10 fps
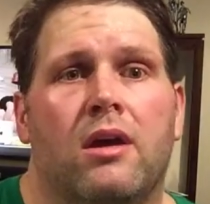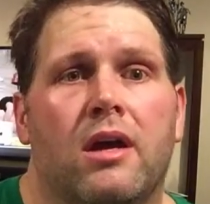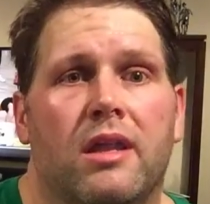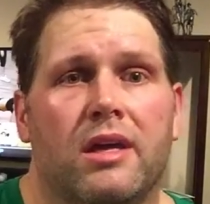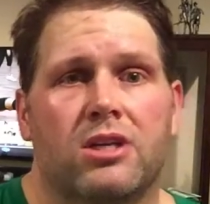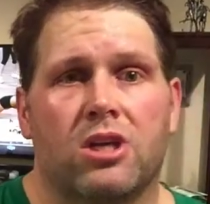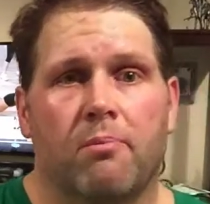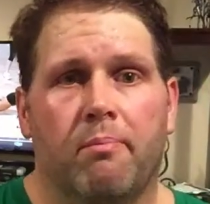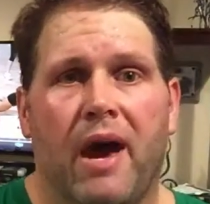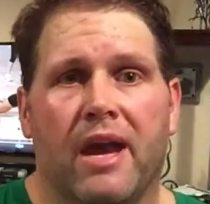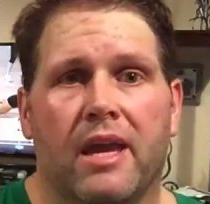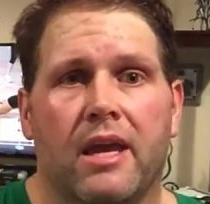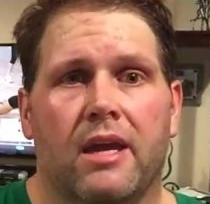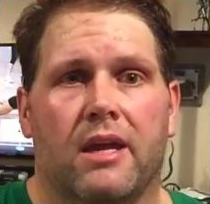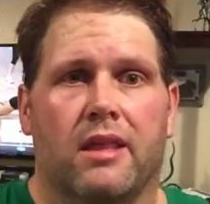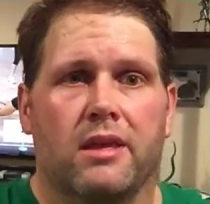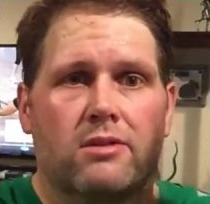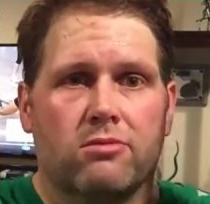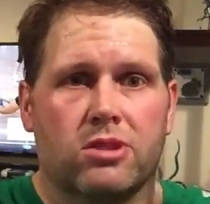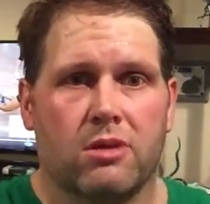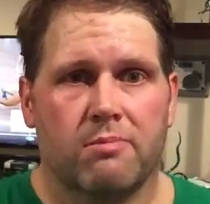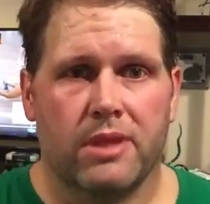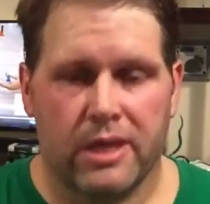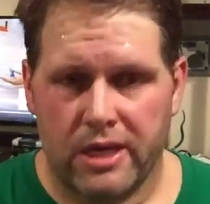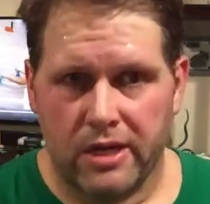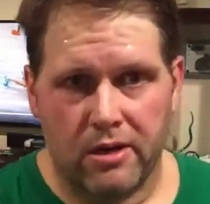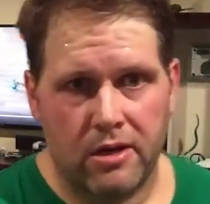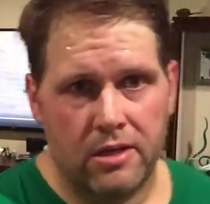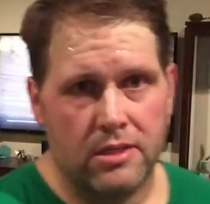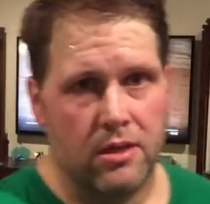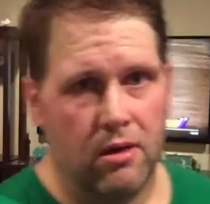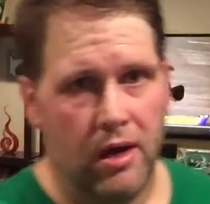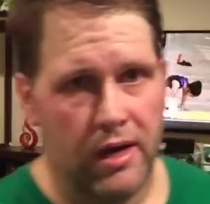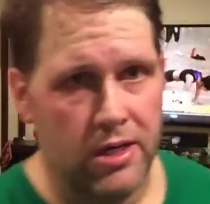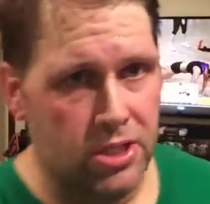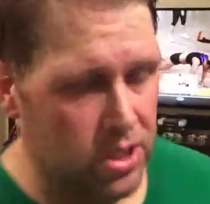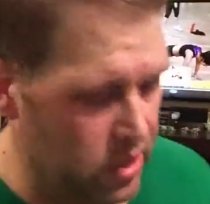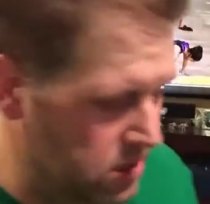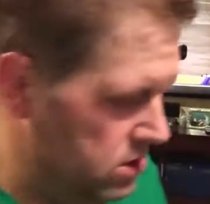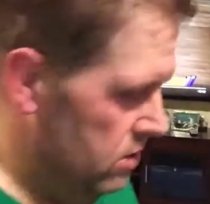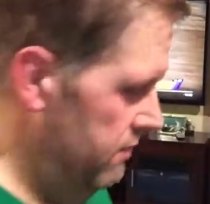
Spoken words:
and then jump back in, and then do a jump in the air. So I'm gonna show you the 2